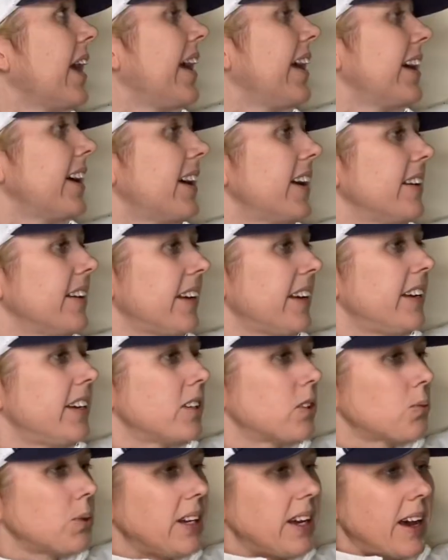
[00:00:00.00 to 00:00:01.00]
And
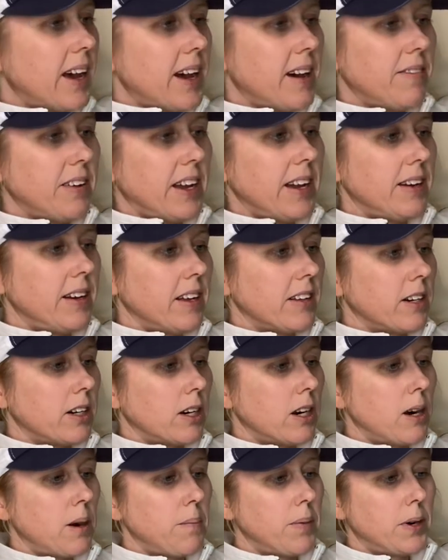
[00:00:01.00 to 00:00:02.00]
here we have
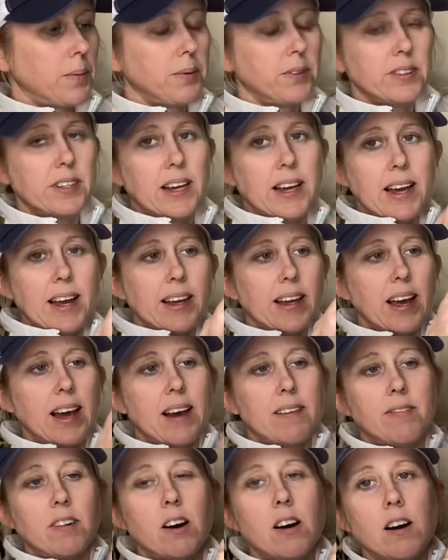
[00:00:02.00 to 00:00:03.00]
another purple tag,
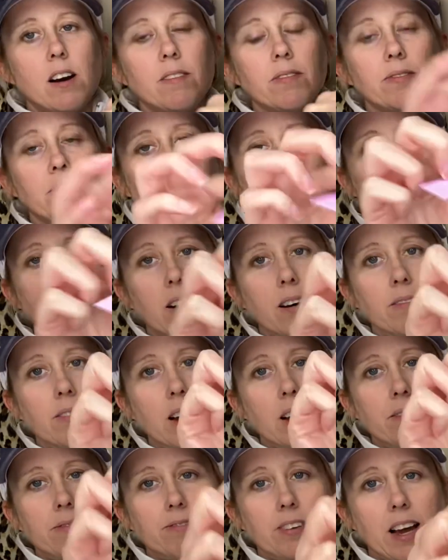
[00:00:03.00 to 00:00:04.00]
half off of
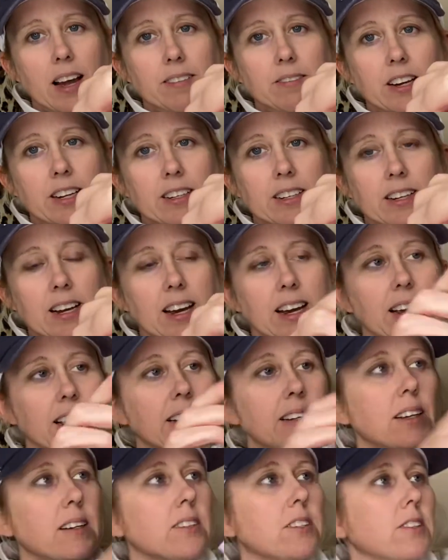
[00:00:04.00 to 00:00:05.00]

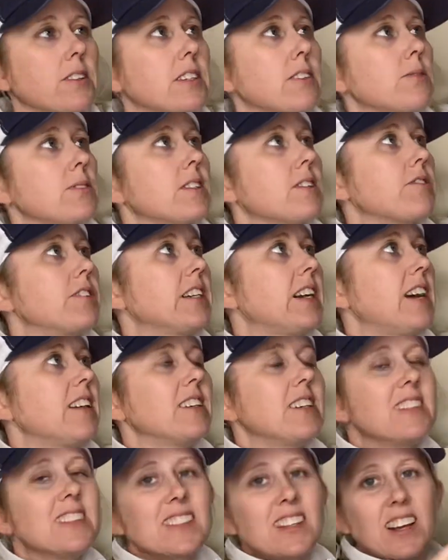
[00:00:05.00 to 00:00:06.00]
$5.99. So this was
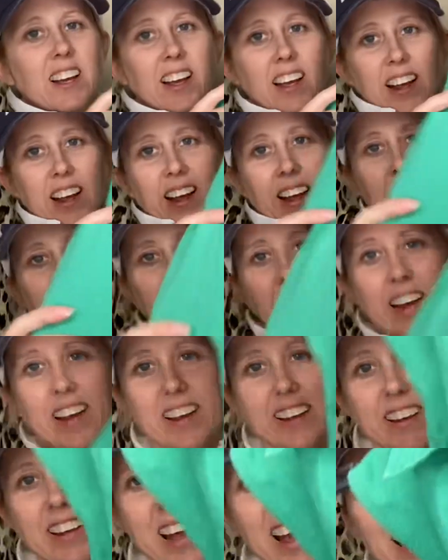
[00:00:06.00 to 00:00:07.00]
$3.
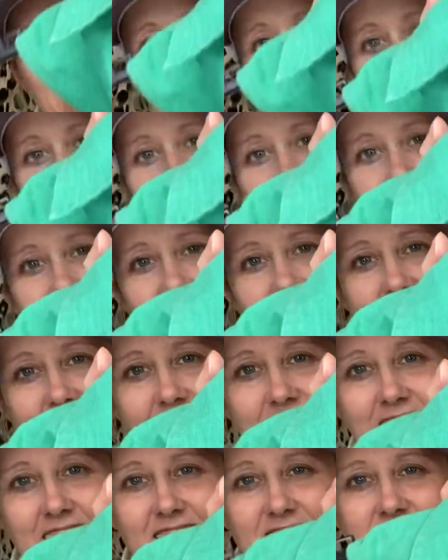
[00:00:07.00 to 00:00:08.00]
And again,
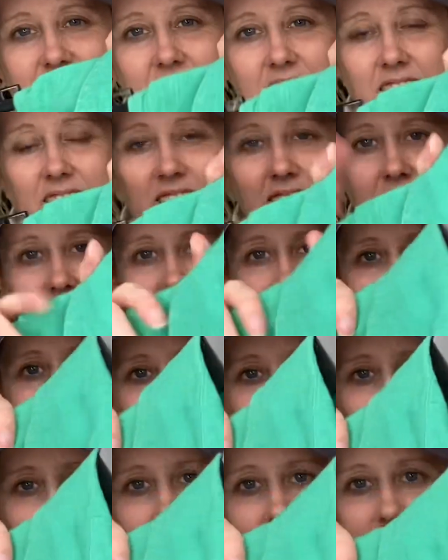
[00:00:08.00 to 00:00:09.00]
Land's End,
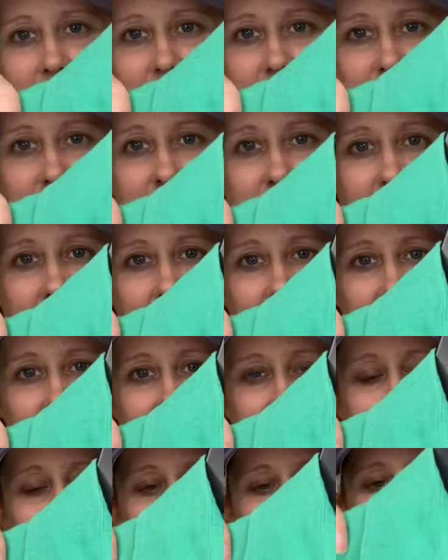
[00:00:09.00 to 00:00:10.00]
if you guys can see that.
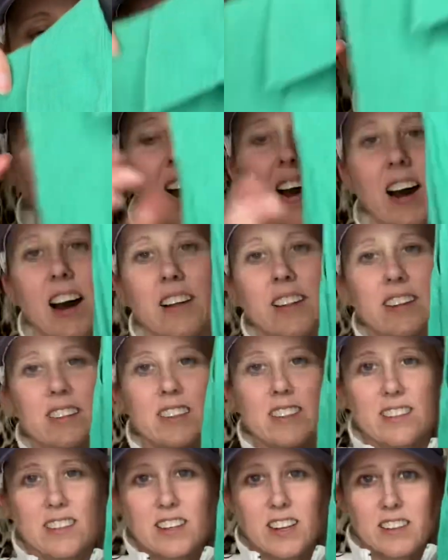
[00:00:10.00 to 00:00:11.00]
Uh, this
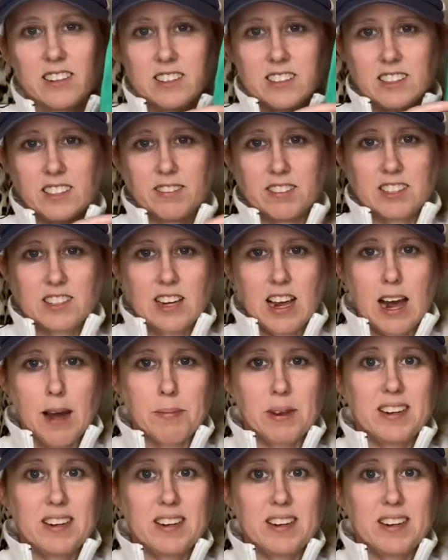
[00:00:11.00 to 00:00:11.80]
is another sleeveless top.